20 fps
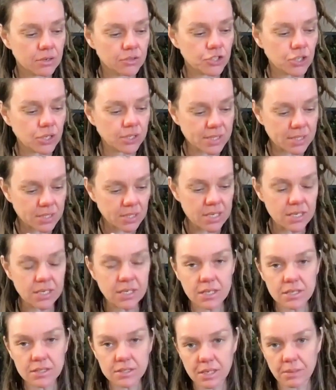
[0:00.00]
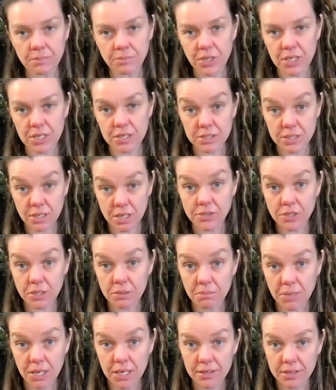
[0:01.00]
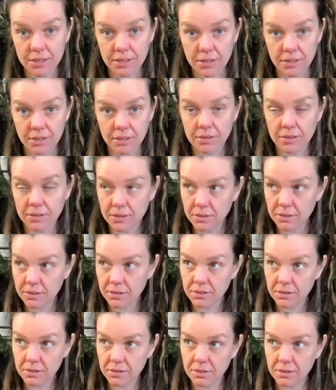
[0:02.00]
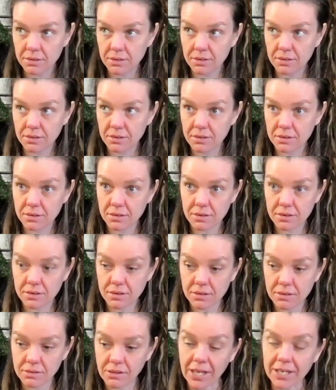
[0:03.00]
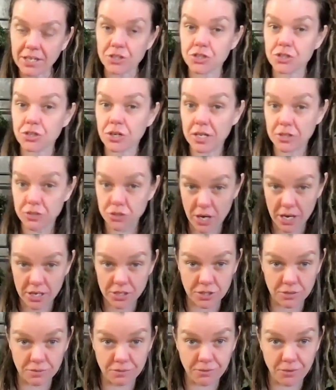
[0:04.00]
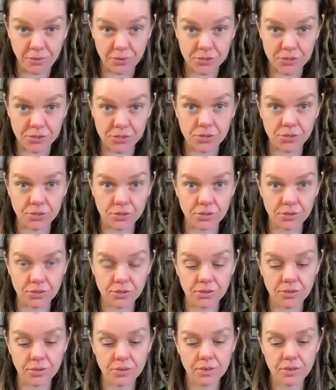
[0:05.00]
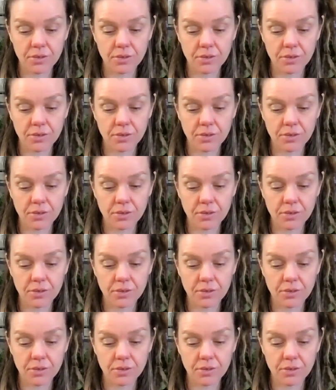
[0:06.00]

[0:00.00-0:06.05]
Just thinking something doesn't make it like an attraction force to you.